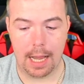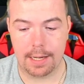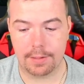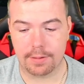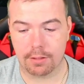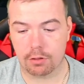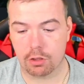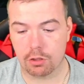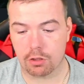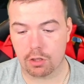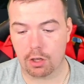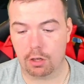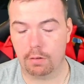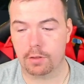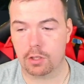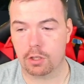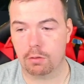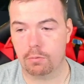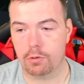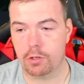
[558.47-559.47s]
So just
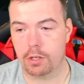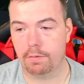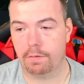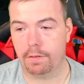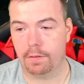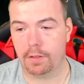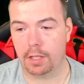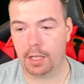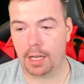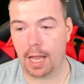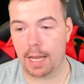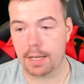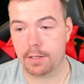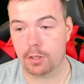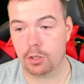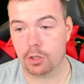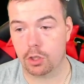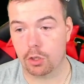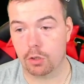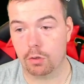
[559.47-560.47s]
over 250k
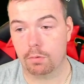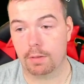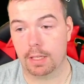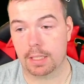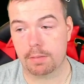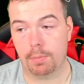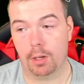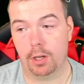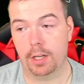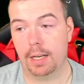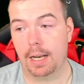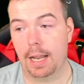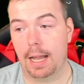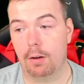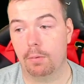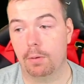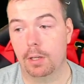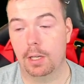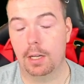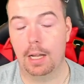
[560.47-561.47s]
to do. That's buy it
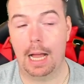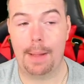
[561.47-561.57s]
now.